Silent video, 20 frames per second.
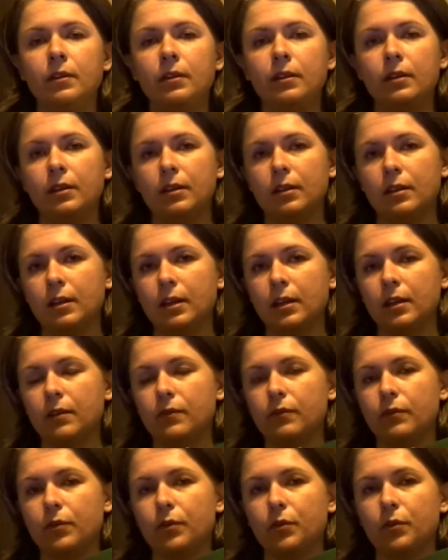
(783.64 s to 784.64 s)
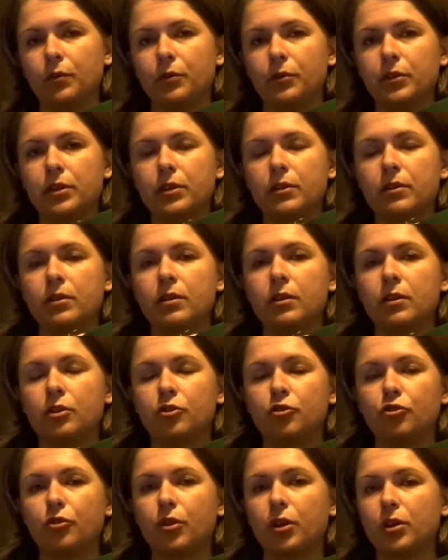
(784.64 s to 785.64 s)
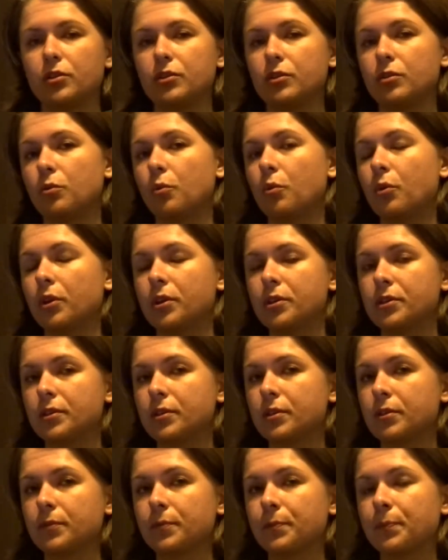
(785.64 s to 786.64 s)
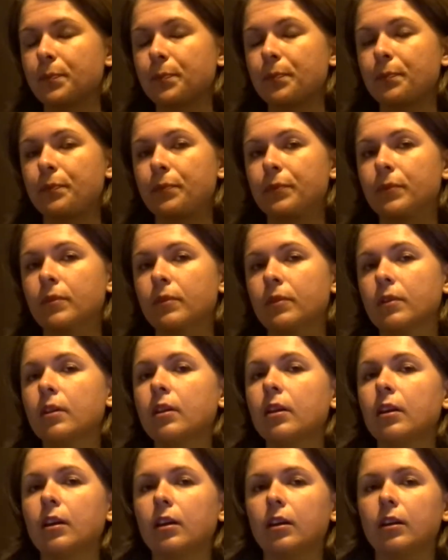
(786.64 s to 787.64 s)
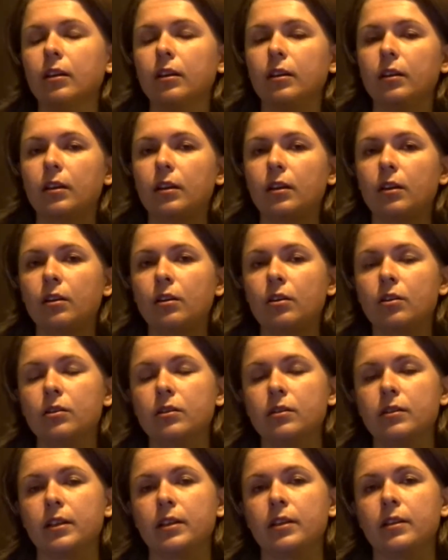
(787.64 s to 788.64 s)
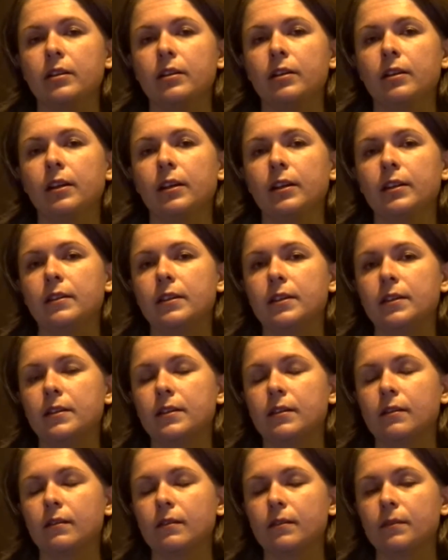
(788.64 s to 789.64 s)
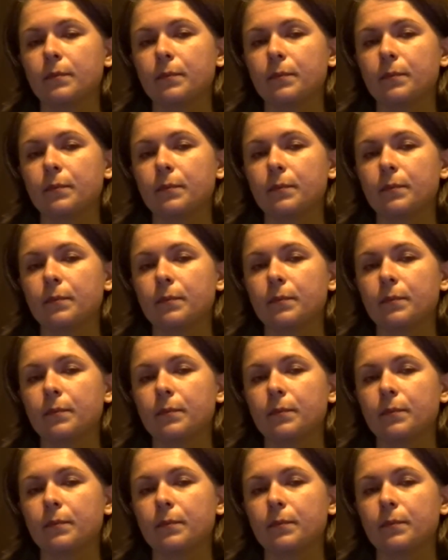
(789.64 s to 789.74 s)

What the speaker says: He gave all the drugstores a container like this,